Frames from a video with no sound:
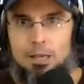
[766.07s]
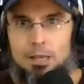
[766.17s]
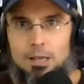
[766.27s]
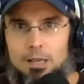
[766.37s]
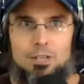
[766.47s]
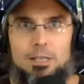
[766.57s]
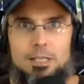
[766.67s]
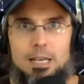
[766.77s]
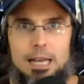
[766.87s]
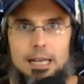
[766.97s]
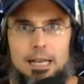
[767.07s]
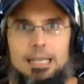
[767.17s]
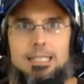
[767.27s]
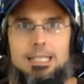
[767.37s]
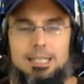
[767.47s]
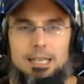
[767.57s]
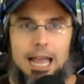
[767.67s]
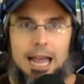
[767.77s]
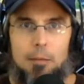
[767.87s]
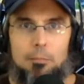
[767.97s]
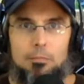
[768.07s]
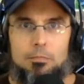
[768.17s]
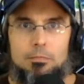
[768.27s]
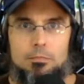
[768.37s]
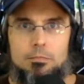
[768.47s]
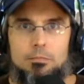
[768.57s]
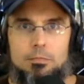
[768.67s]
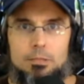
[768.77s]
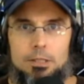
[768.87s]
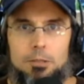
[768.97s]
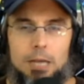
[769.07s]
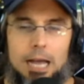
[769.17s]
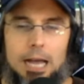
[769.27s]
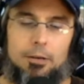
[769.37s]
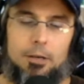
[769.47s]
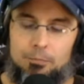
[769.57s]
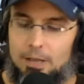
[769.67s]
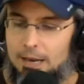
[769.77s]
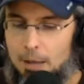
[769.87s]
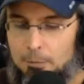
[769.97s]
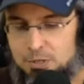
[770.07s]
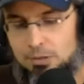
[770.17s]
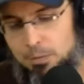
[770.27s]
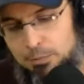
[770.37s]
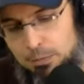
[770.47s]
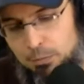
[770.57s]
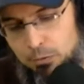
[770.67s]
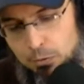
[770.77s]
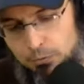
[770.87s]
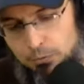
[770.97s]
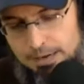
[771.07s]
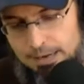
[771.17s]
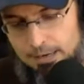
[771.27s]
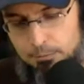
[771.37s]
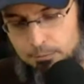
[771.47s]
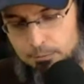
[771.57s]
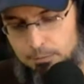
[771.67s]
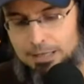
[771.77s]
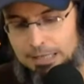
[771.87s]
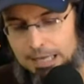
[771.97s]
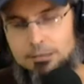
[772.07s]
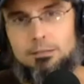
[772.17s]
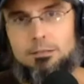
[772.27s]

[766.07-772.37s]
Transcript: especially if it's a, an existing app. So I don't know. I, am sure there'd be people who would figure out how to manipulate that.